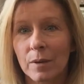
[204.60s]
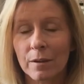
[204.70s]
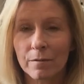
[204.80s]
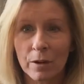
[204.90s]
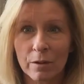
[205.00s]

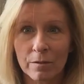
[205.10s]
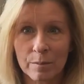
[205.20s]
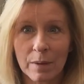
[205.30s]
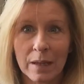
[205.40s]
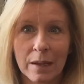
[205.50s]
evolve
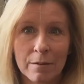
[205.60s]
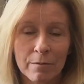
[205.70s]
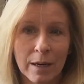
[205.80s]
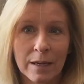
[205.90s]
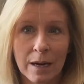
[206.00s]
in my
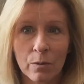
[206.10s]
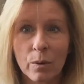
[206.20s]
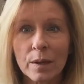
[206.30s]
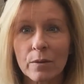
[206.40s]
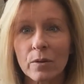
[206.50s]
life right now?
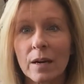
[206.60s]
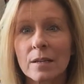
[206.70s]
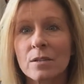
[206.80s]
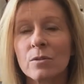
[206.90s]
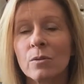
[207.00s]
What's
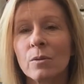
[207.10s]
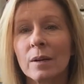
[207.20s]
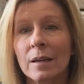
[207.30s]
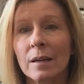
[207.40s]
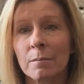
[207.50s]
trying to
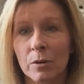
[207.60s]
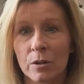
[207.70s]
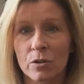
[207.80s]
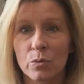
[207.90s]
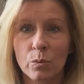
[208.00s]

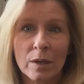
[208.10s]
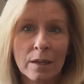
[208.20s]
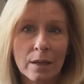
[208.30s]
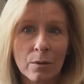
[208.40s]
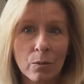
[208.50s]
emerge?
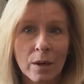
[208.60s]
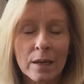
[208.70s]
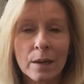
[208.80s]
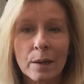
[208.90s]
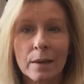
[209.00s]
What
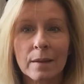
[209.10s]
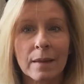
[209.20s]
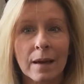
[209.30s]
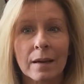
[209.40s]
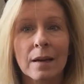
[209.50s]
is it
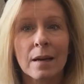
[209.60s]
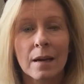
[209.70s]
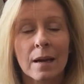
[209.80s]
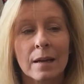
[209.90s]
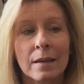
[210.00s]
that
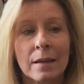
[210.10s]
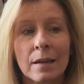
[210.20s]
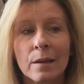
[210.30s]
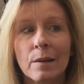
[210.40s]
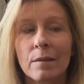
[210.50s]

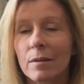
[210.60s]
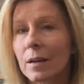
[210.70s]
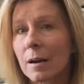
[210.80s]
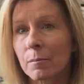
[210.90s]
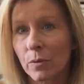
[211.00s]
needs to
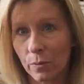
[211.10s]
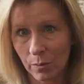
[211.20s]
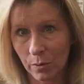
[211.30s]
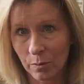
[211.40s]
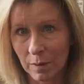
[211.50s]
come
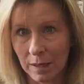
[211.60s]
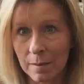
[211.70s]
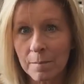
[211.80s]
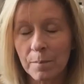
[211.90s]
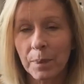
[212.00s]
through
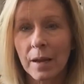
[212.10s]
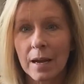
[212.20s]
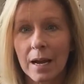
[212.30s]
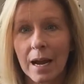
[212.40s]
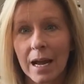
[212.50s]
me?
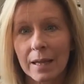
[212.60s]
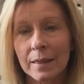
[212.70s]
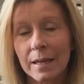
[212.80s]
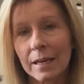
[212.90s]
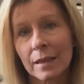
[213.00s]

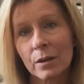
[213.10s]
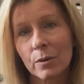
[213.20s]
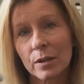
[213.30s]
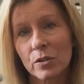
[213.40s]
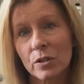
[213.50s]
And then the
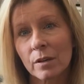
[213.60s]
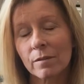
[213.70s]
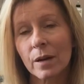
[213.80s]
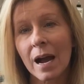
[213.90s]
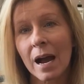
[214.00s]
question of,
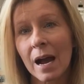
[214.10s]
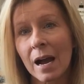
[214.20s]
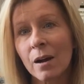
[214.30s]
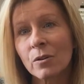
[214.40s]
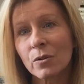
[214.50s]

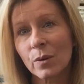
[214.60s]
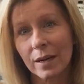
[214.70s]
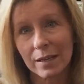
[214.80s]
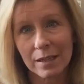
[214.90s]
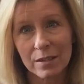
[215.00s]
how do
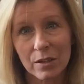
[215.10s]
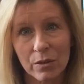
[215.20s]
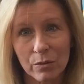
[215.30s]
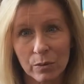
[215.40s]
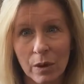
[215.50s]
I need to
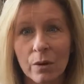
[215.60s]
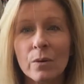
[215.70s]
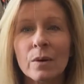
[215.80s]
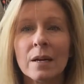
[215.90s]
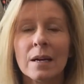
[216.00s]

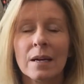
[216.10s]
grow